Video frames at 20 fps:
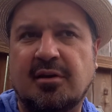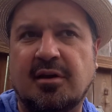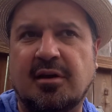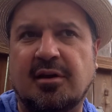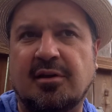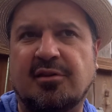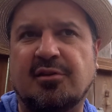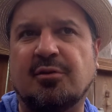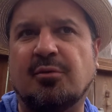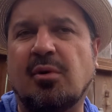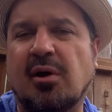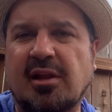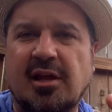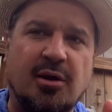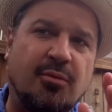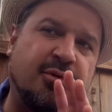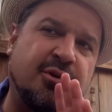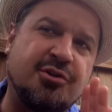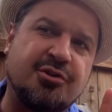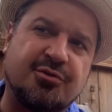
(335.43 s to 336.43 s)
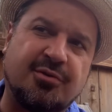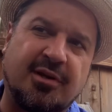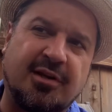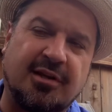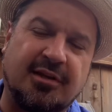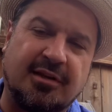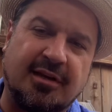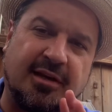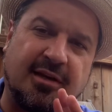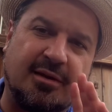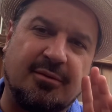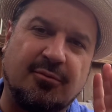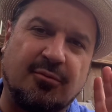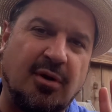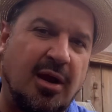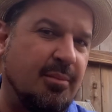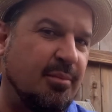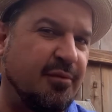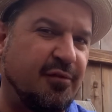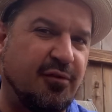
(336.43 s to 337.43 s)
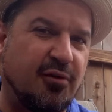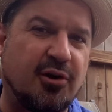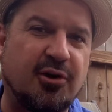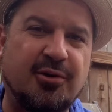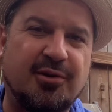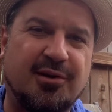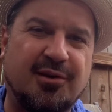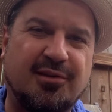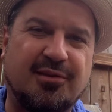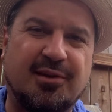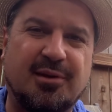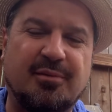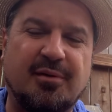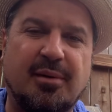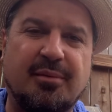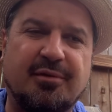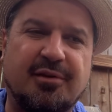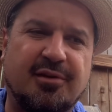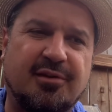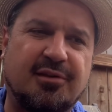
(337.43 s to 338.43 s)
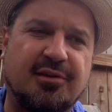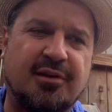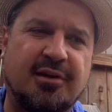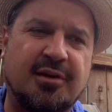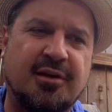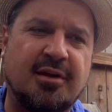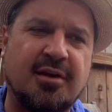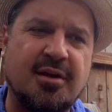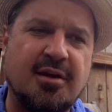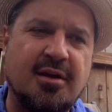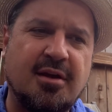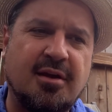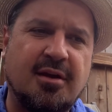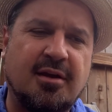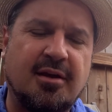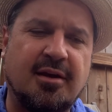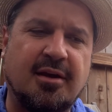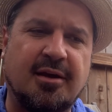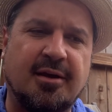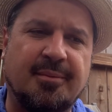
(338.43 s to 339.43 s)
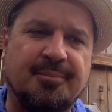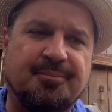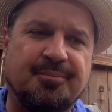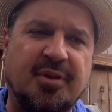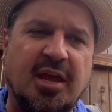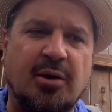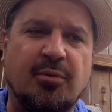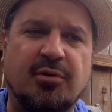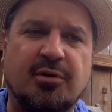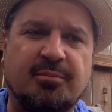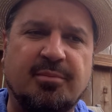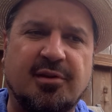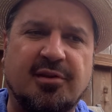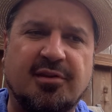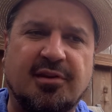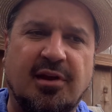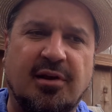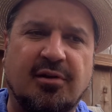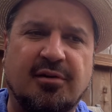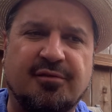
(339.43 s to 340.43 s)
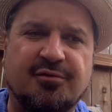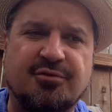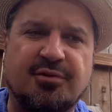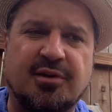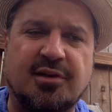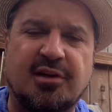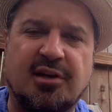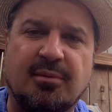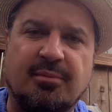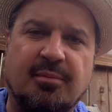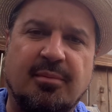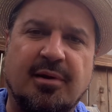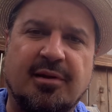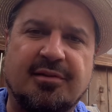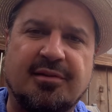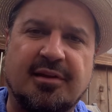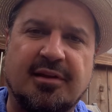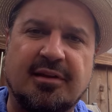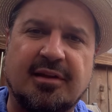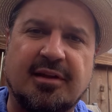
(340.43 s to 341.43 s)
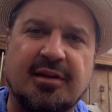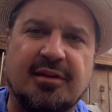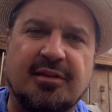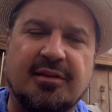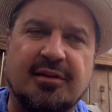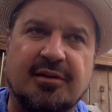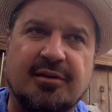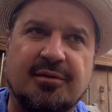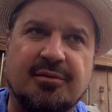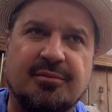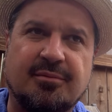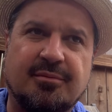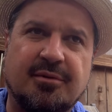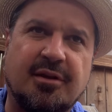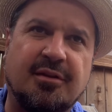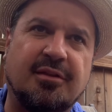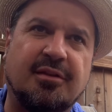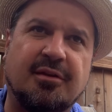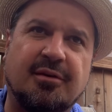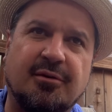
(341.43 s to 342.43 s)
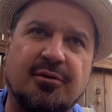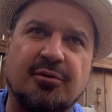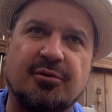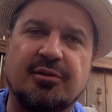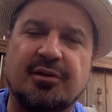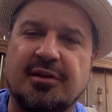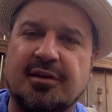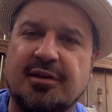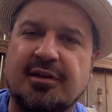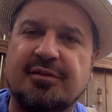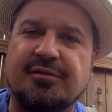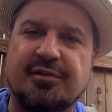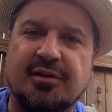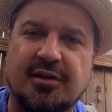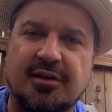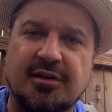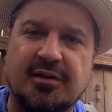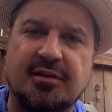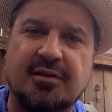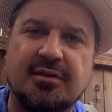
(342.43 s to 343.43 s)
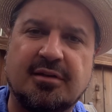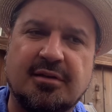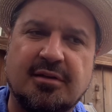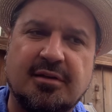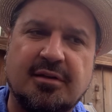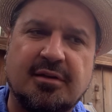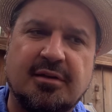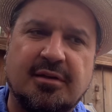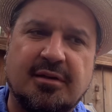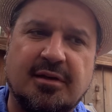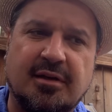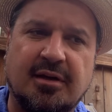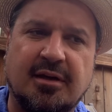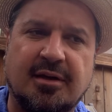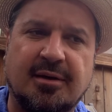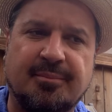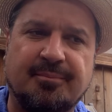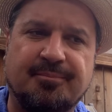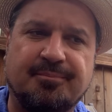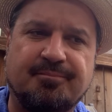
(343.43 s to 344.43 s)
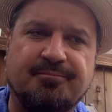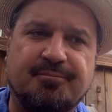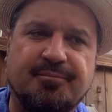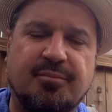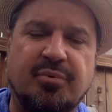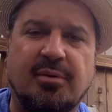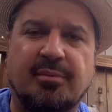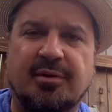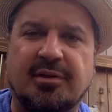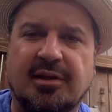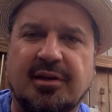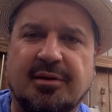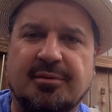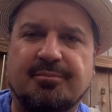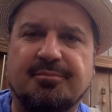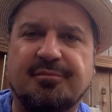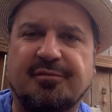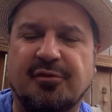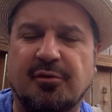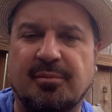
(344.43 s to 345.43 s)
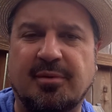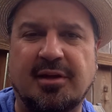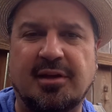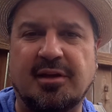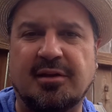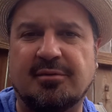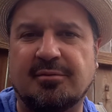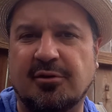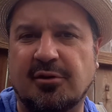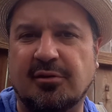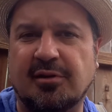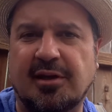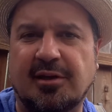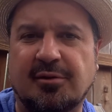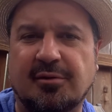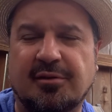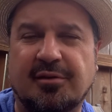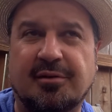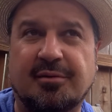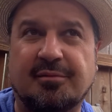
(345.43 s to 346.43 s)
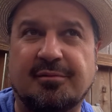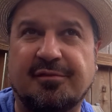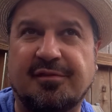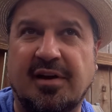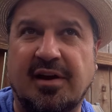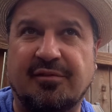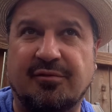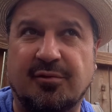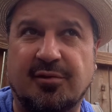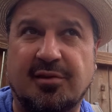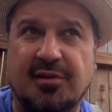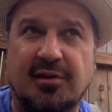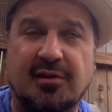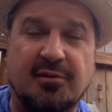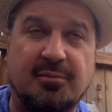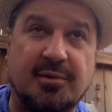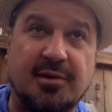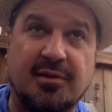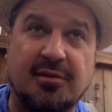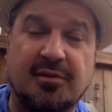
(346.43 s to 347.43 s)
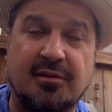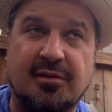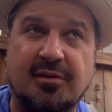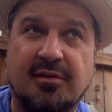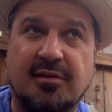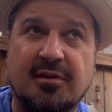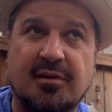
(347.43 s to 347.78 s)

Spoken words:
So while I wouldn't drink it like right before going to sleep, obviously, I wouldn't be scared of drinking yerba mate like in the early evening. Probably like for me no later than 5 or 6 because